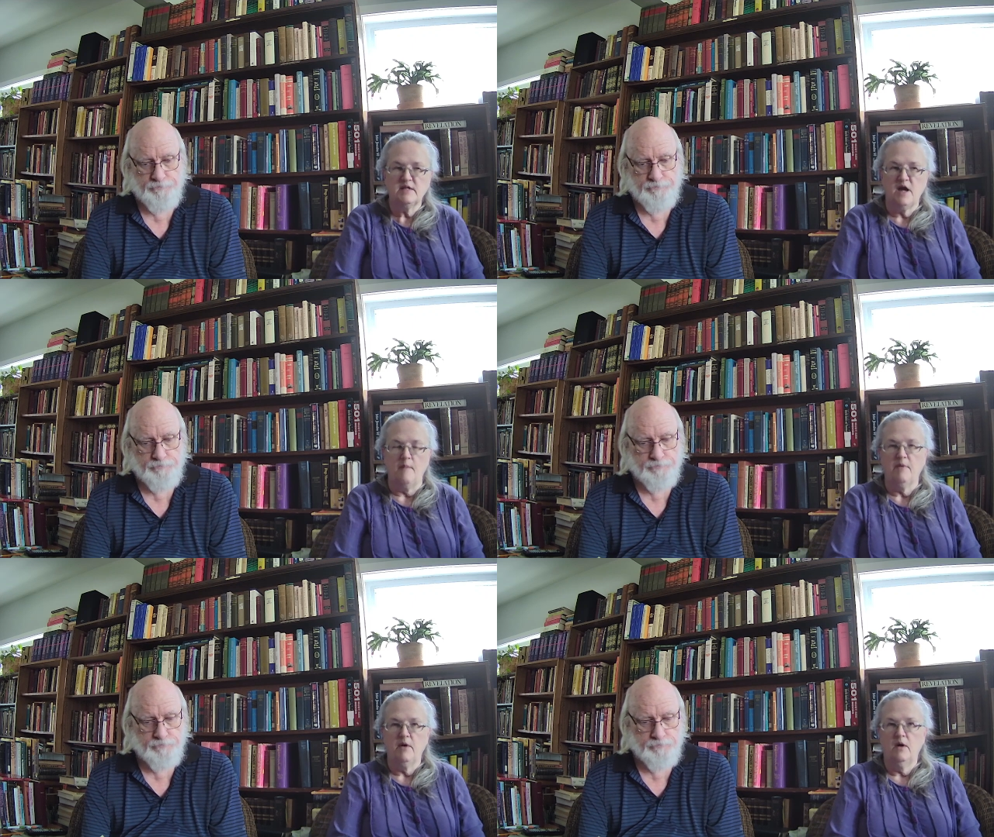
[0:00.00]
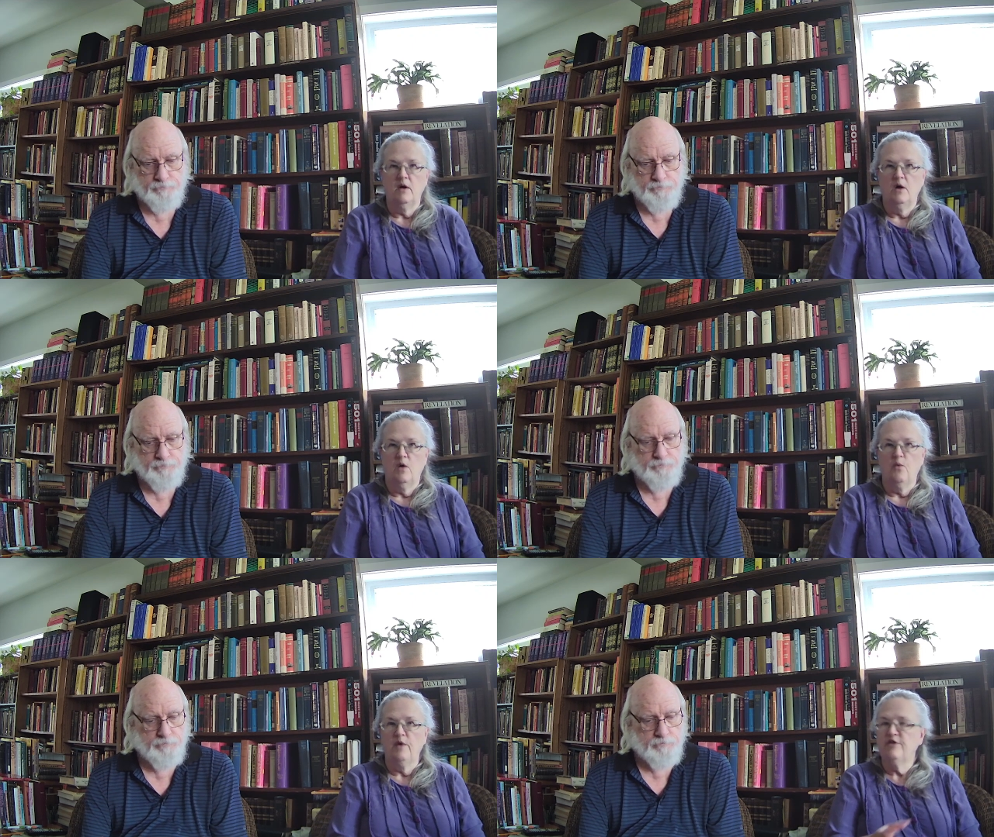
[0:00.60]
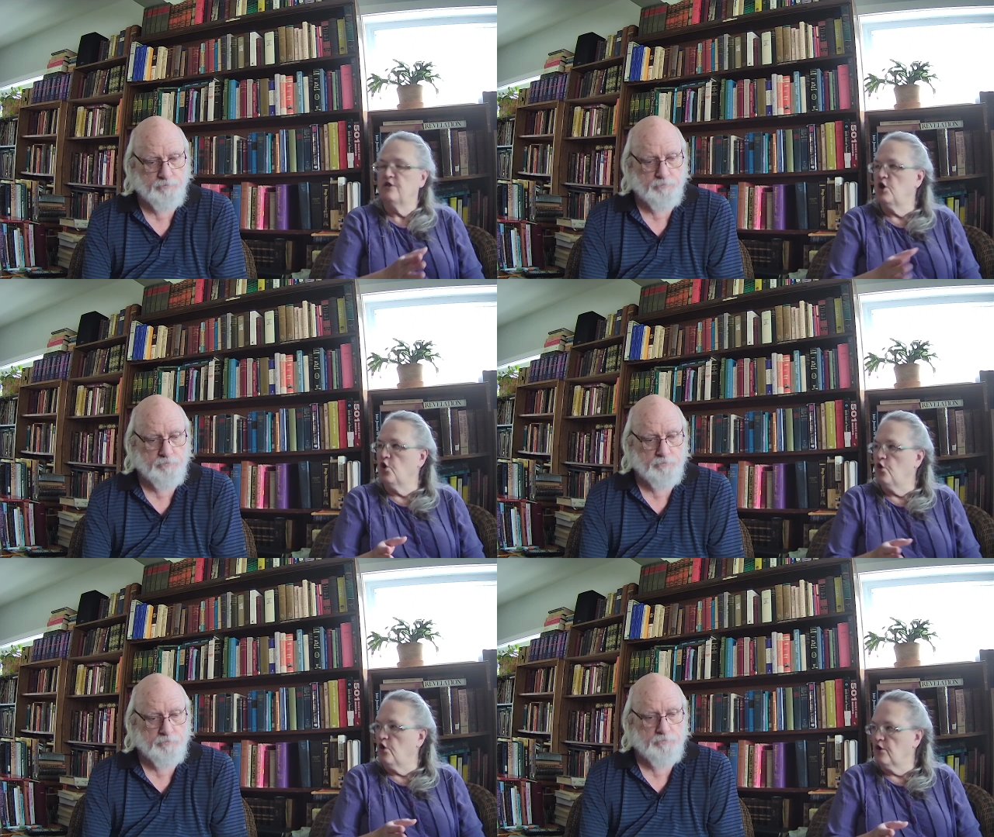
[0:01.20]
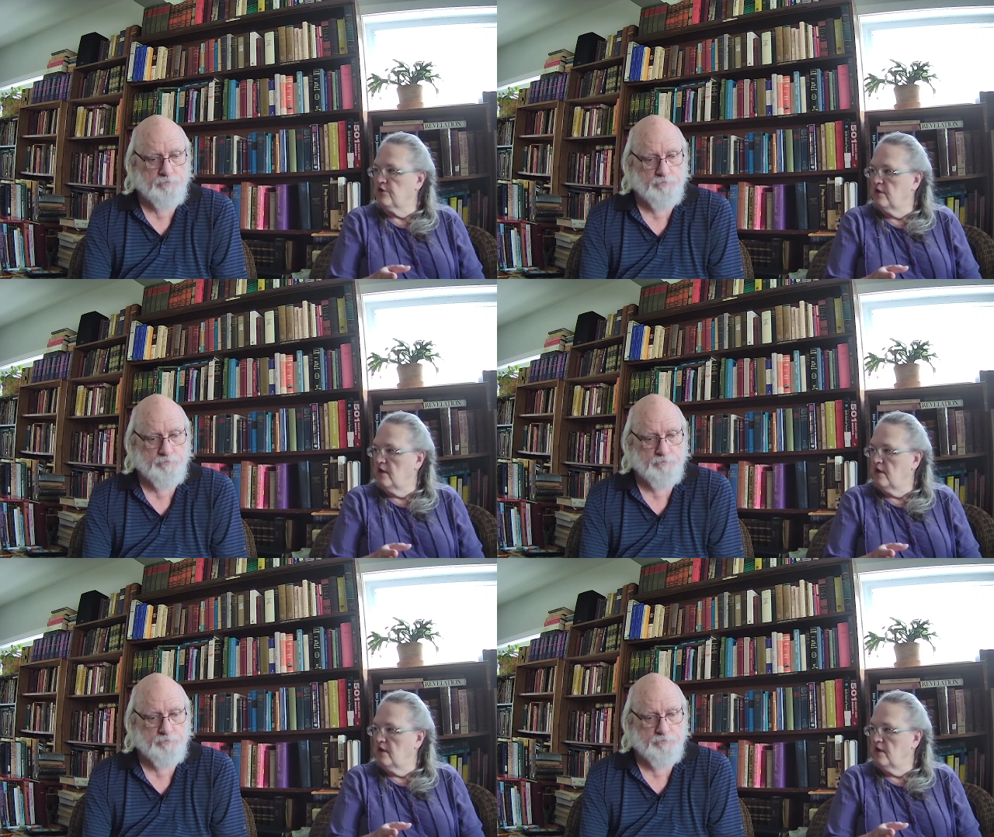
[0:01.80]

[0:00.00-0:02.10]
Speaker 1: up with the earth